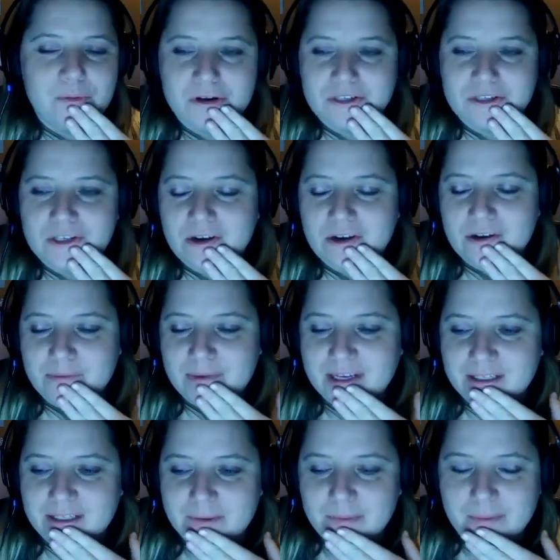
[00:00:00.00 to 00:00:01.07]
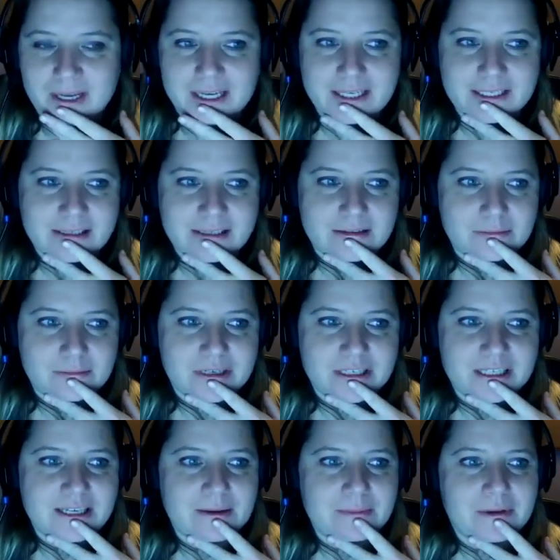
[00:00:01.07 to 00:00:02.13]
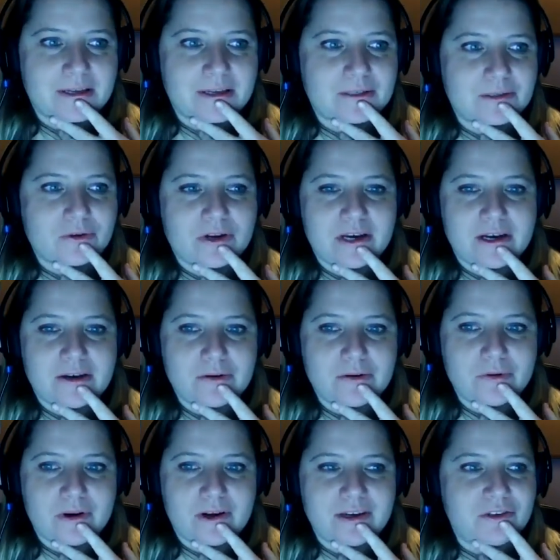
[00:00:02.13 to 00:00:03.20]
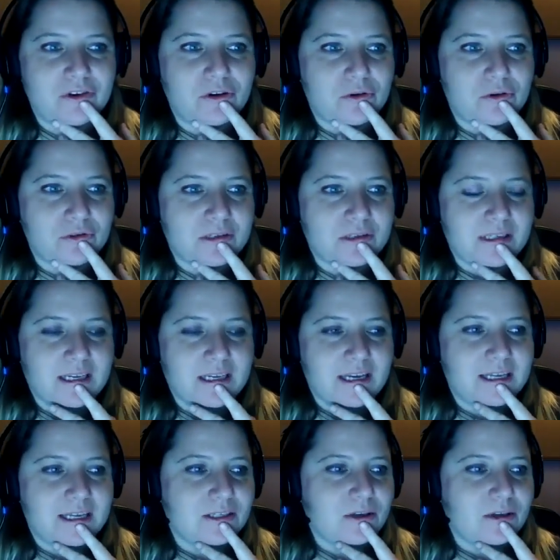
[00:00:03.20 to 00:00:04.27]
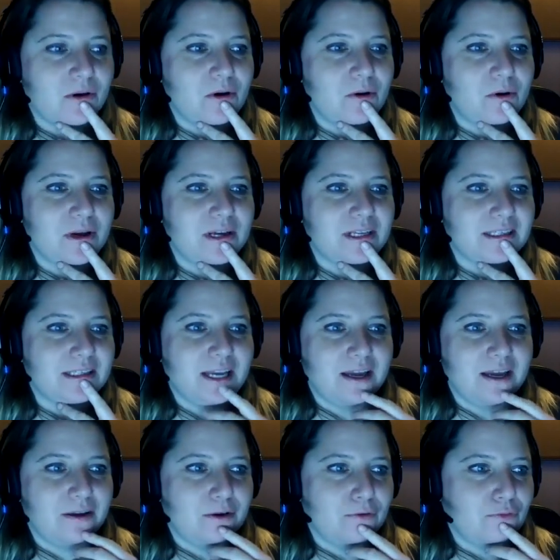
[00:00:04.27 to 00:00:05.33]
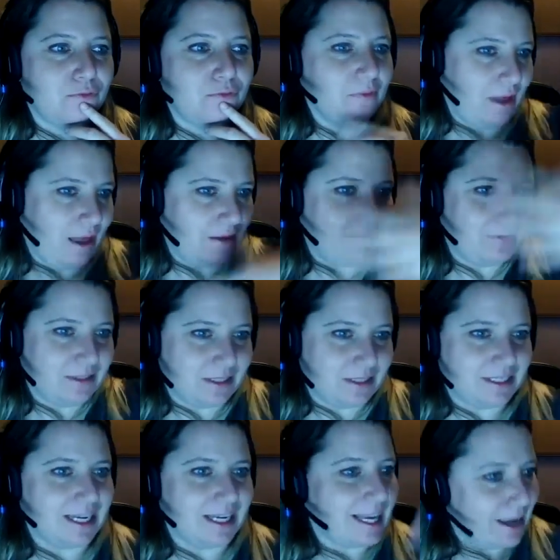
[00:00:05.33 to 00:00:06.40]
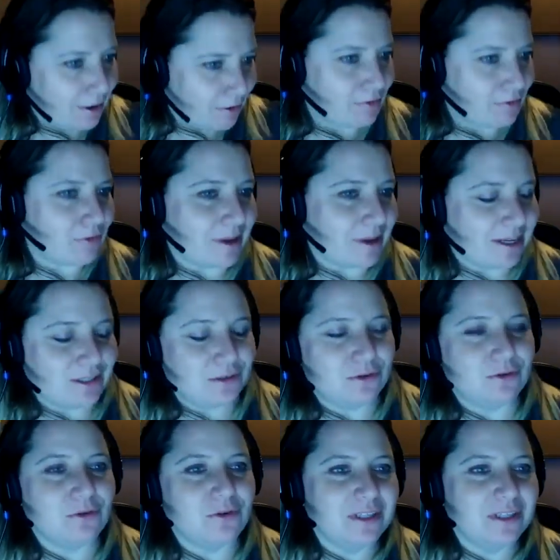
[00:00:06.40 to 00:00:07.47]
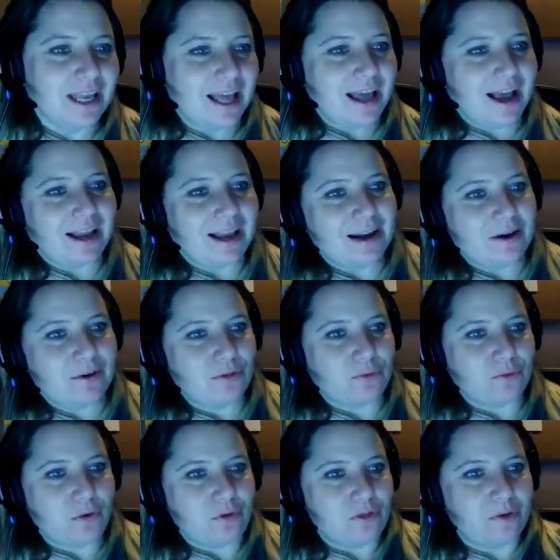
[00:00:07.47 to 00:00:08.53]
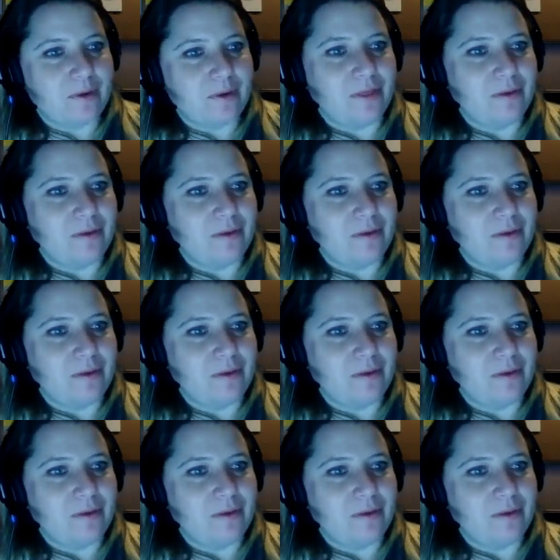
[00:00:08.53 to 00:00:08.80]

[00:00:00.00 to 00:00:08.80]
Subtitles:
perks are my stepkids are now adults, and so instead of having to take care of them like a 2-year-old, I now throw them in